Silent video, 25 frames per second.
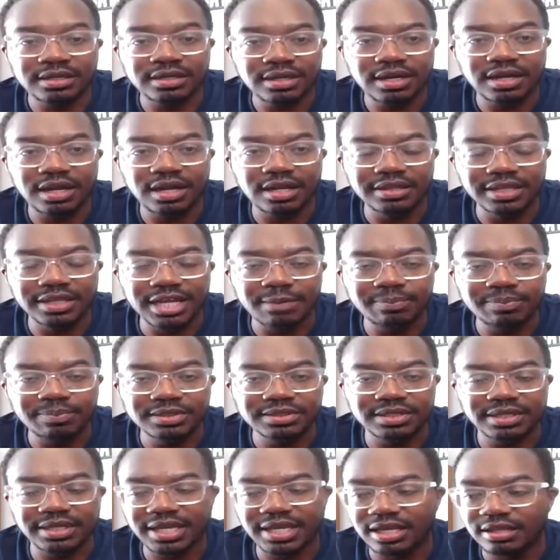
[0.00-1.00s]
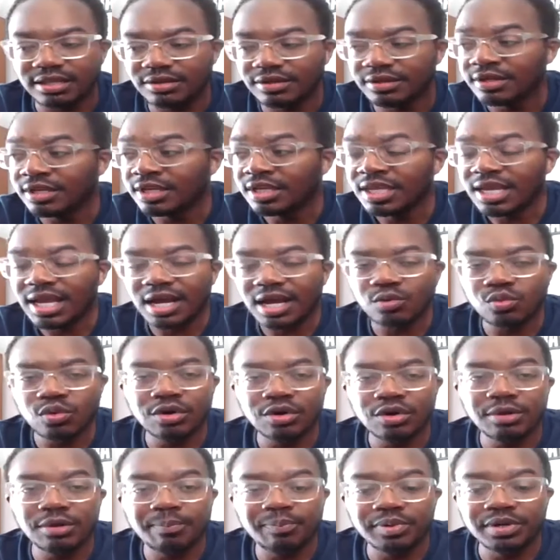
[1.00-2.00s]
uh, that I put together. I
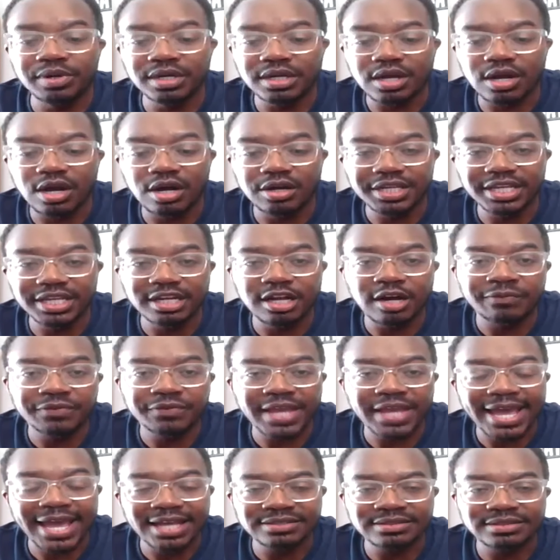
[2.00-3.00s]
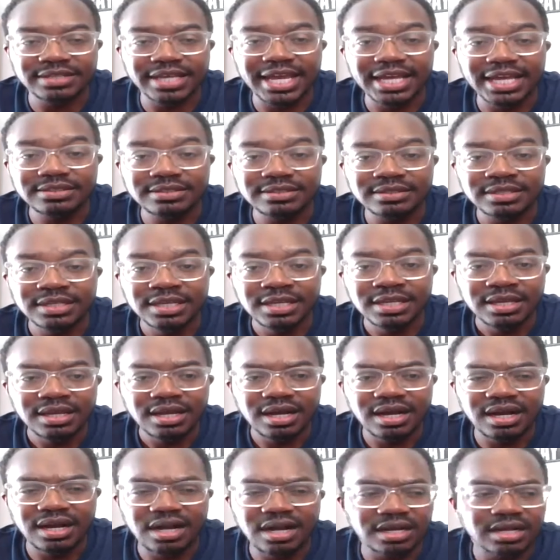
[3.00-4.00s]
wrote a book called Get Off Your Assets
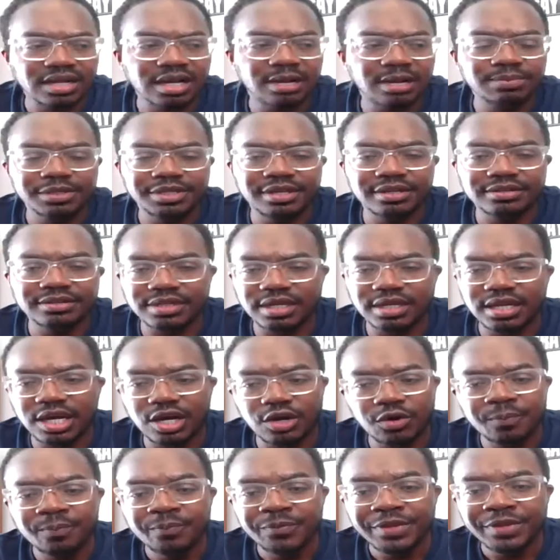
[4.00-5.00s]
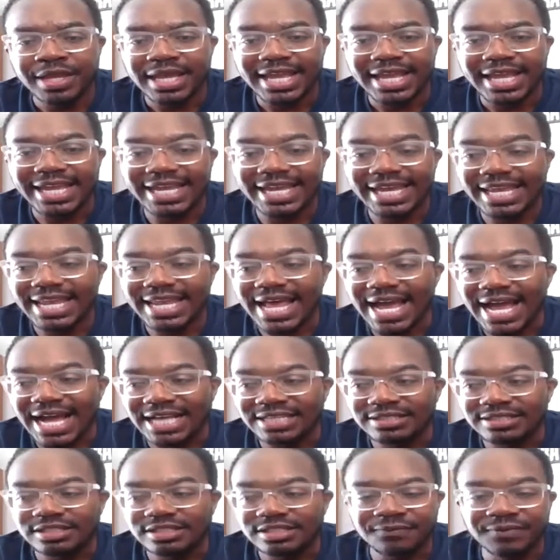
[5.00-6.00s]
uh, a couple of years ago. And I
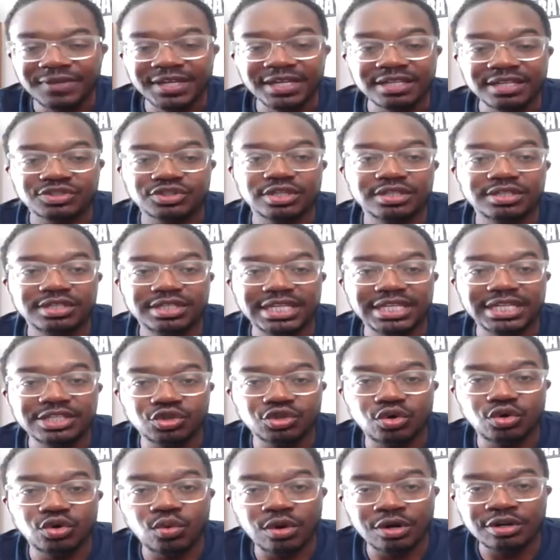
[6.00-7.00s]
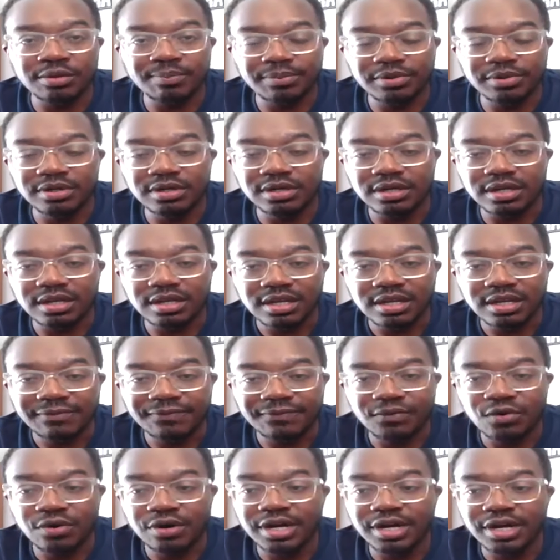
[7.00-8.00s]
just finished a digital workbook
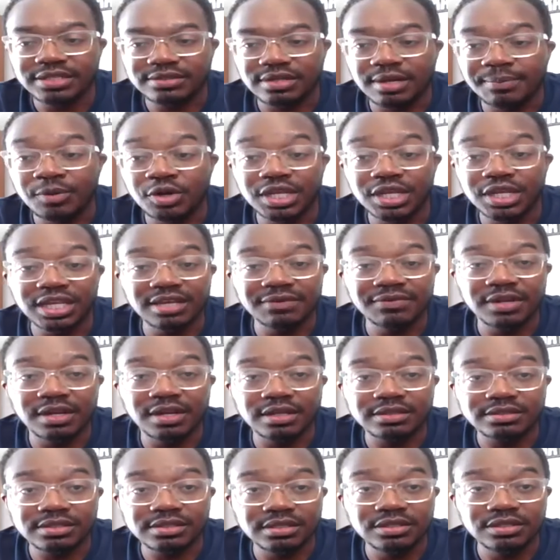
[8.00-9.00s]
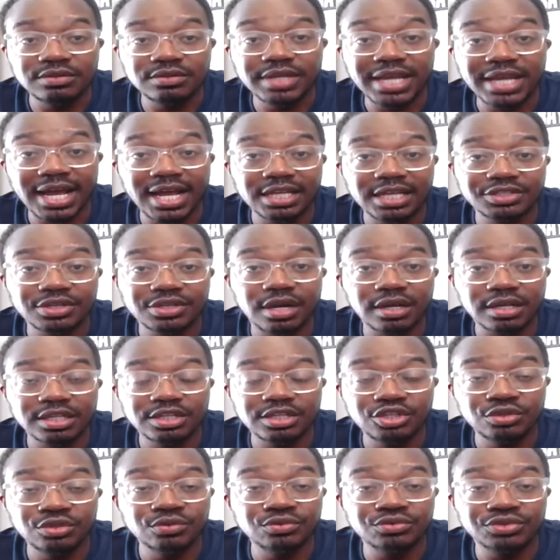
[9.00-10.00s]
for it. So I'm going to give it to you guys. Y'all can
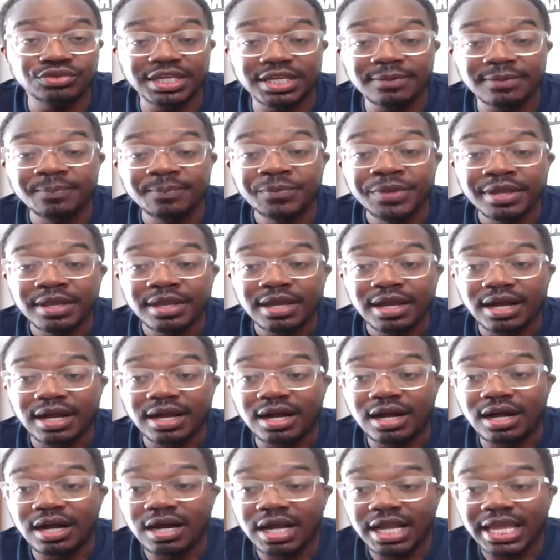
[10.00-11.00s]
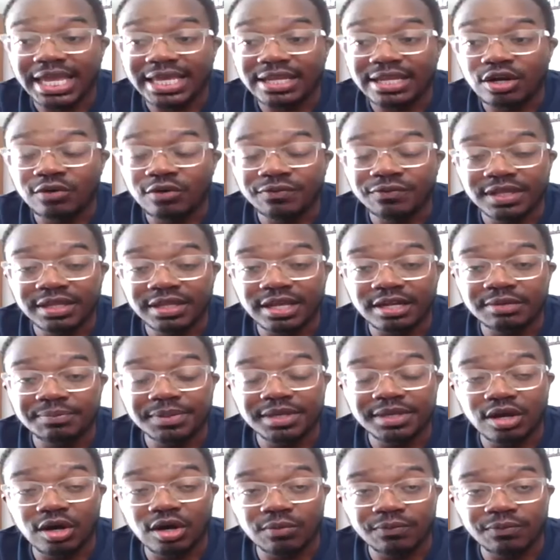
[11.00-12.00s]
use it. Uh, and hopefully that'll be
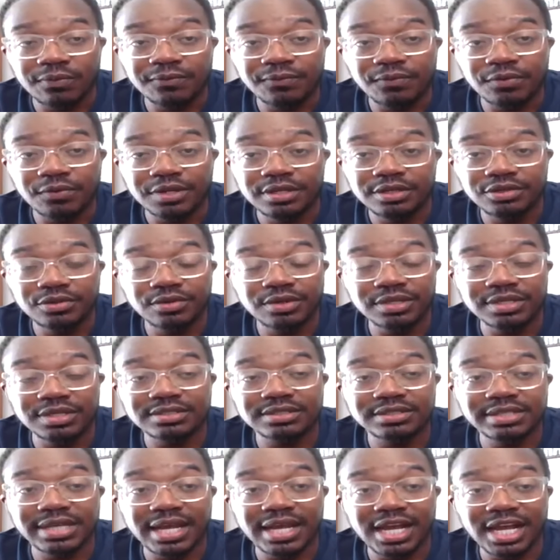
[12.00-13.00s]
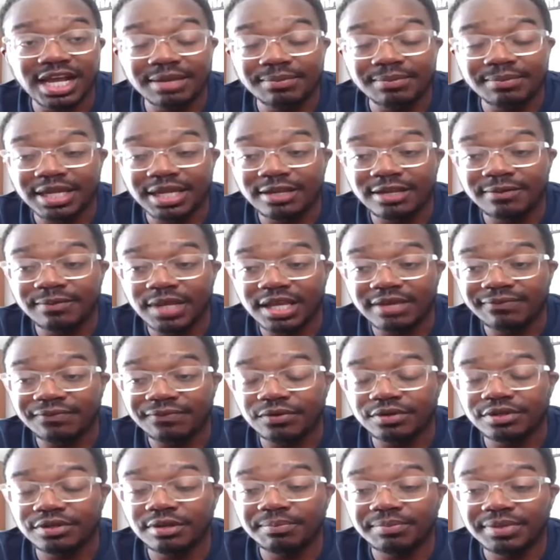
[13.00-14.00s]
helpful for you during this time and, and
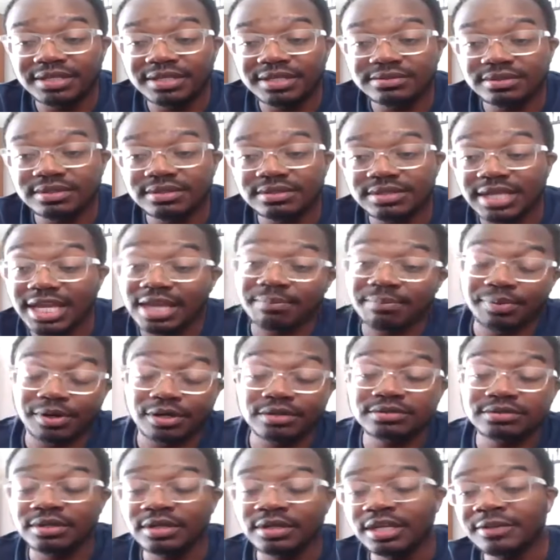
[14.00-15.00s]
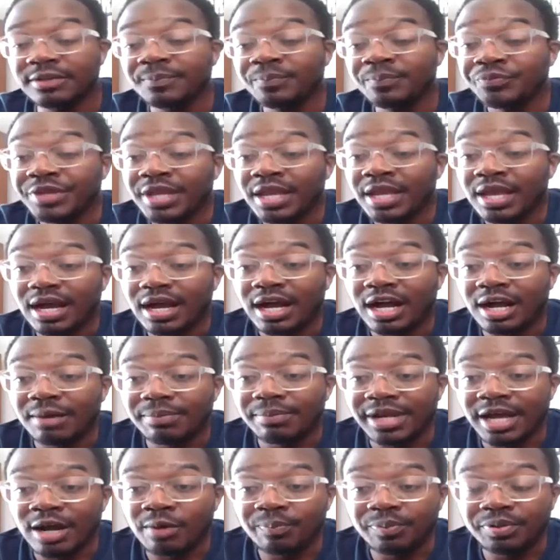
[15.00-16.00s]
for your business and personally. Uh,
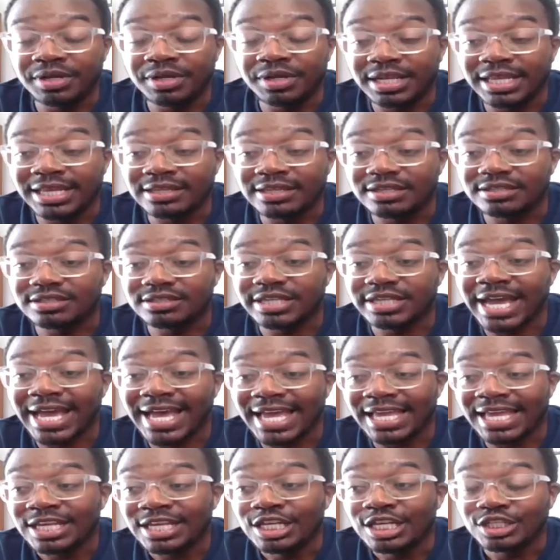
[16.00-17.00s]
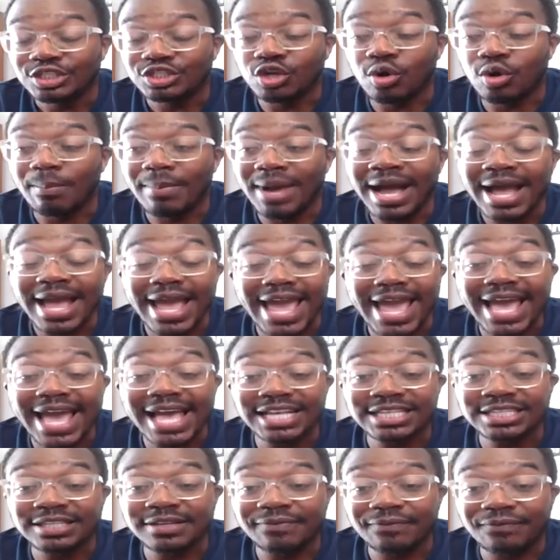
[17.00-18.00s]
but I'll put it in the chat. So my
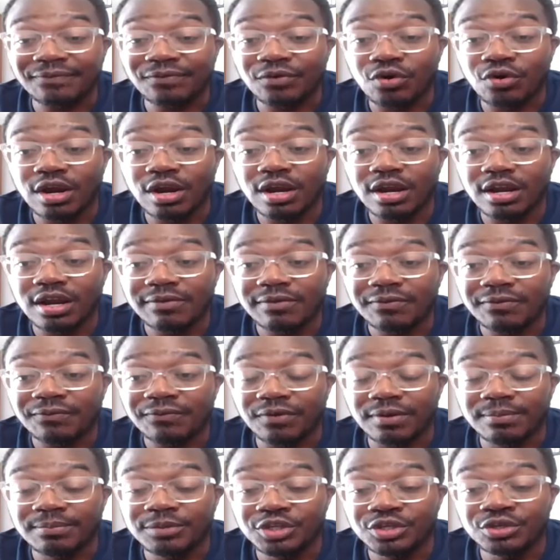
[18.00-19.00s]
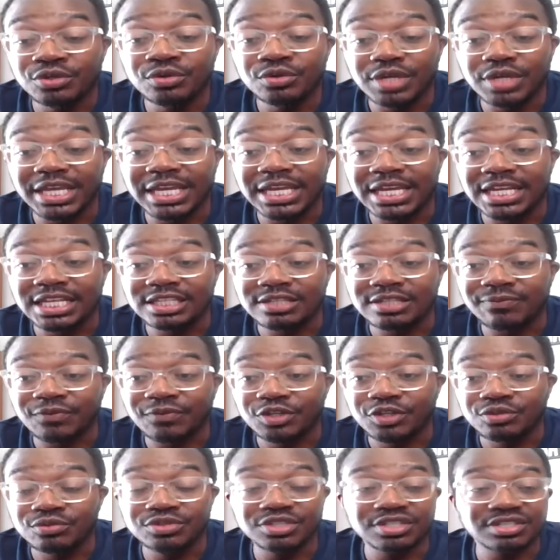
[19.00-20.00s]
ask for from you is for
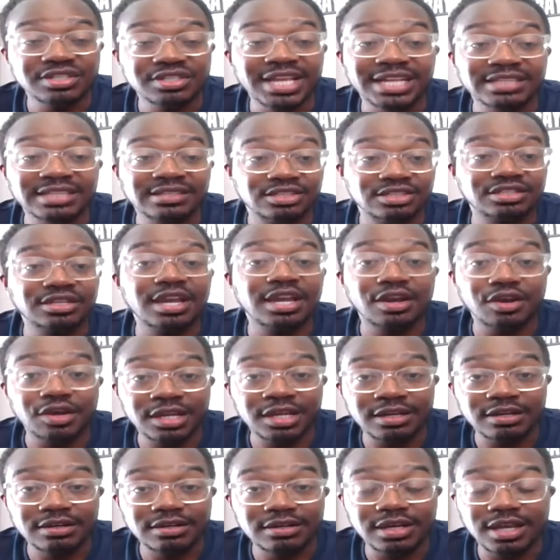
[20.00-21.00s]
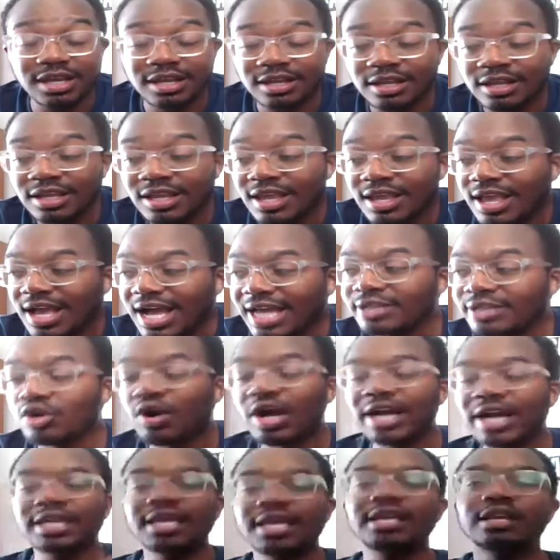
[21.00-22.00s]
you just not to share it. Okay. I know
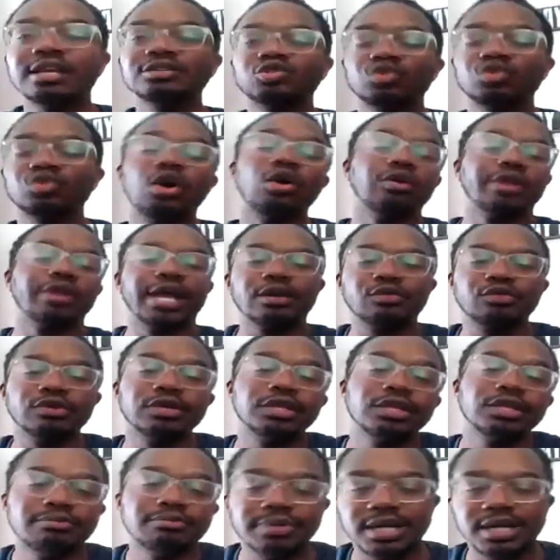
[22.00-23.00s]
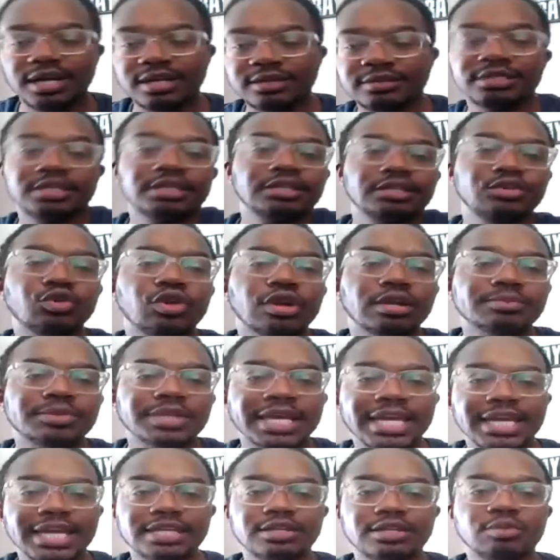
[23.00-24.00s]
I can't control that really, but you know what I'm
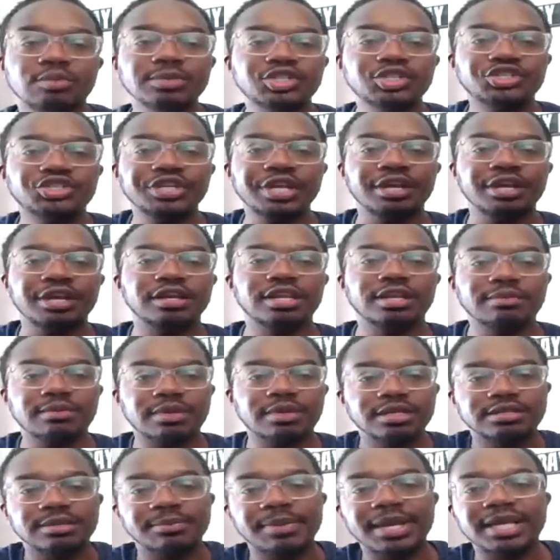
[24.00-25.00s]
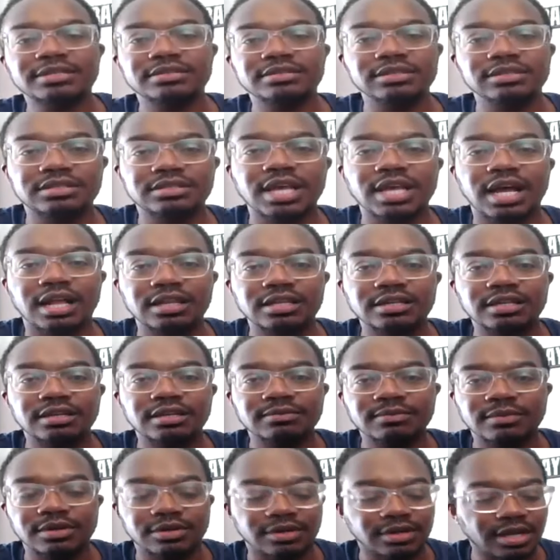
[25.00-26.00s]
saying? Don't be sharing it because I'm actually selling
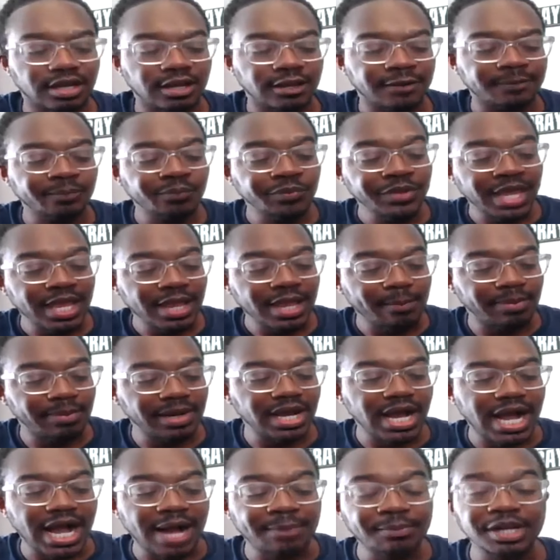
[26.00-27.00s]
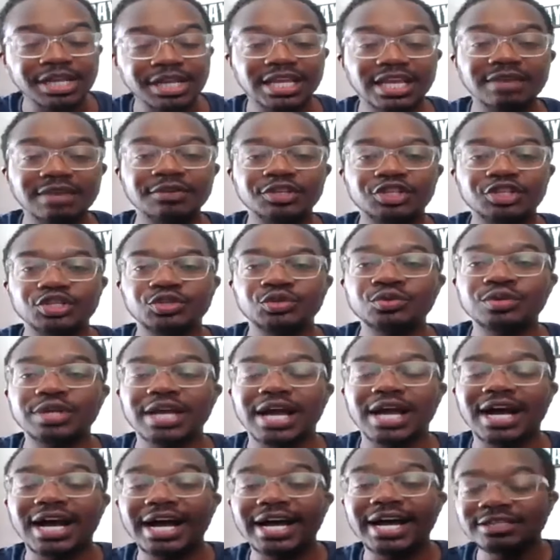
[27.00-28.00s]
it. Okay. But I'm going to give it to you
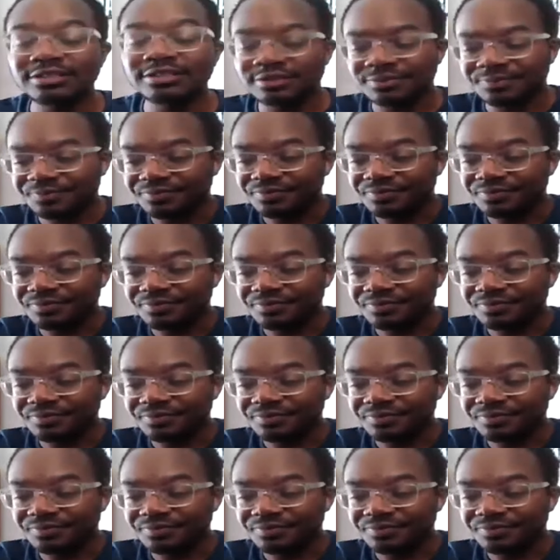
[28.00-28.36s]
guys